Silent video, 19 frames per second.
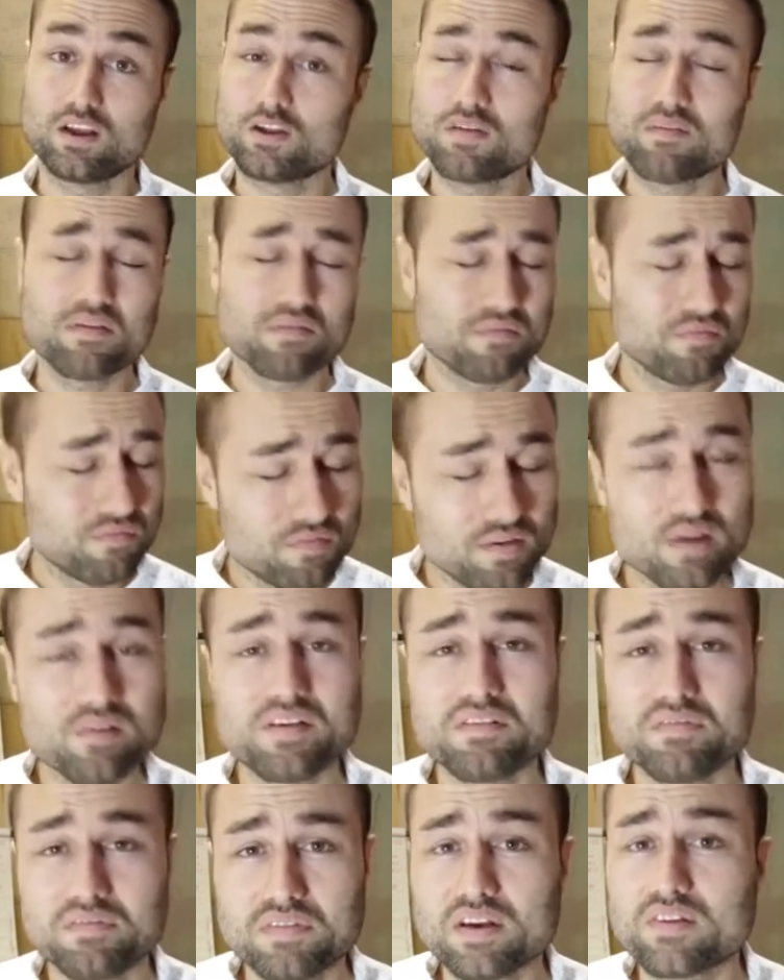You have a
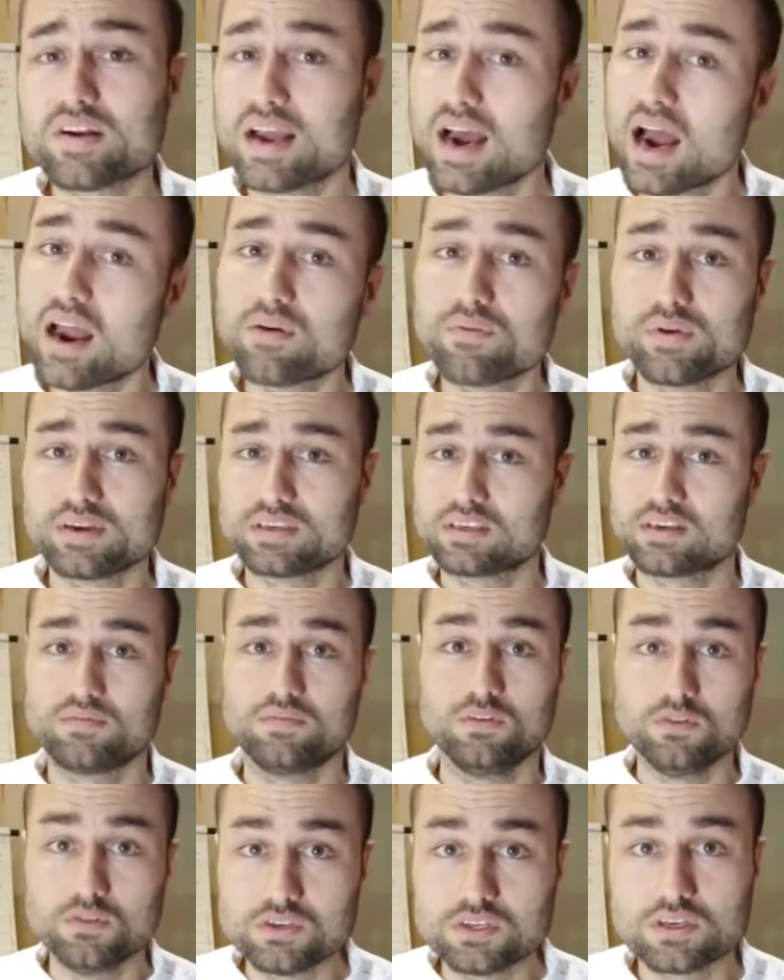very, very high risk
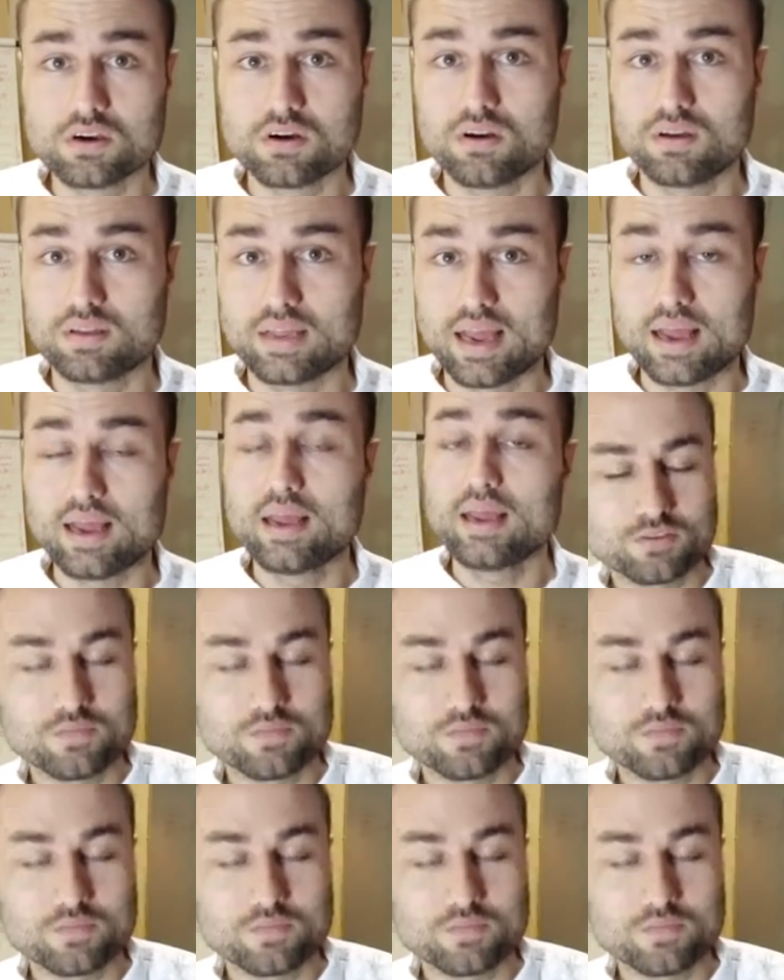of losing all of that.